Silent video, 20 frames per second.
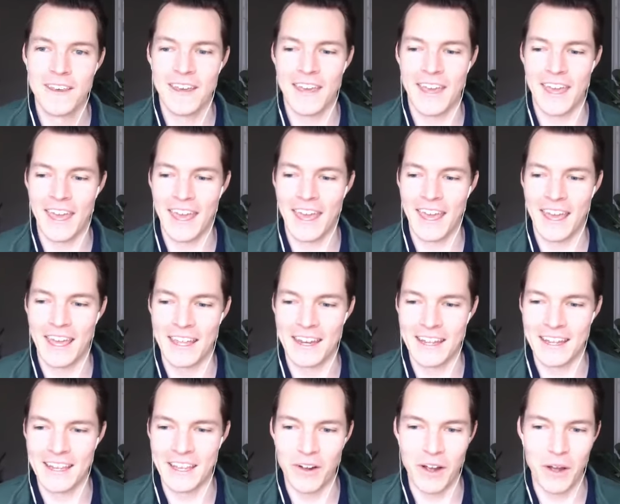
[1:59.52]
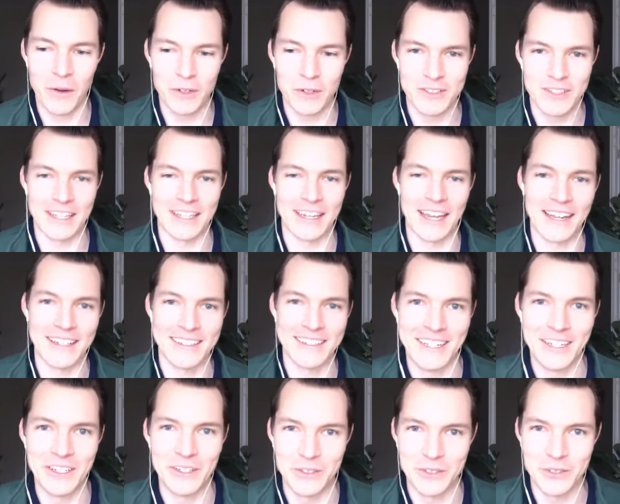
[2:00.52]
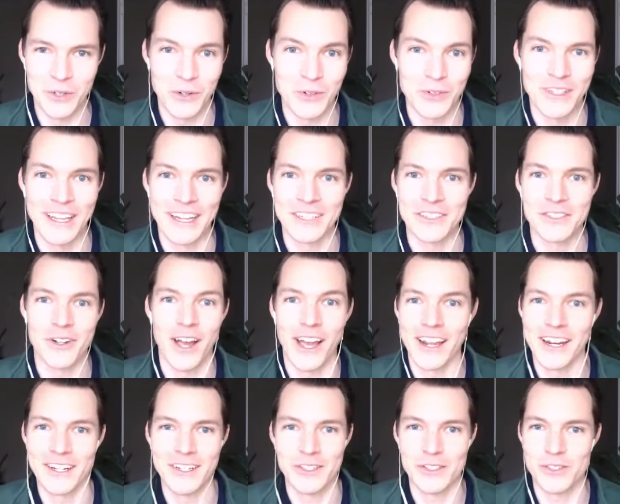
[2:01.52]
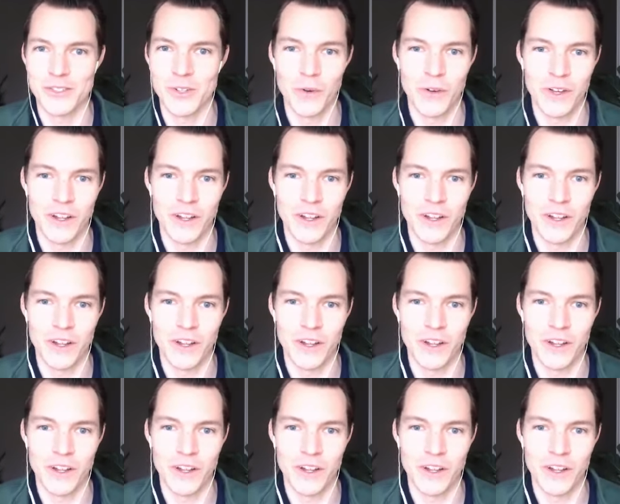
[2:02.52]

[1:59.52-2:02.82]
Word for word: and here i was like 19 years old like trying to just soak